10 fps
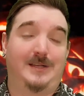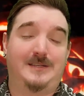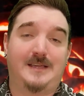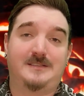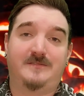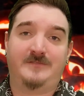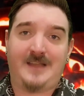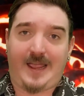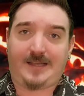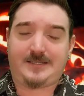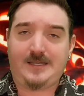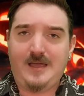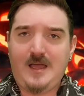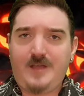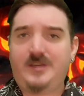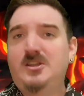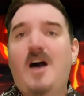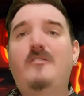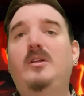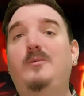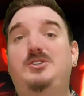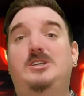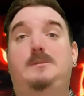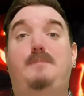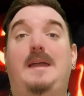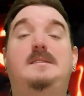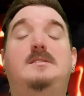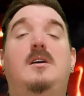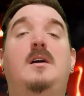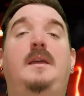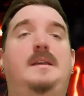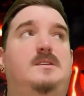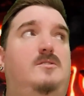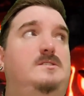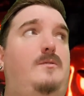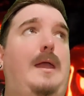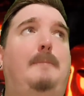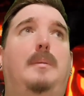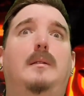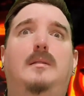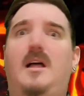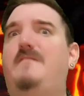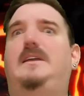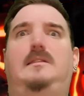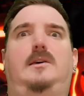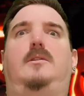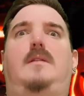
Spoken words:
Days of Night. The novel in which it's based on is also a beloved little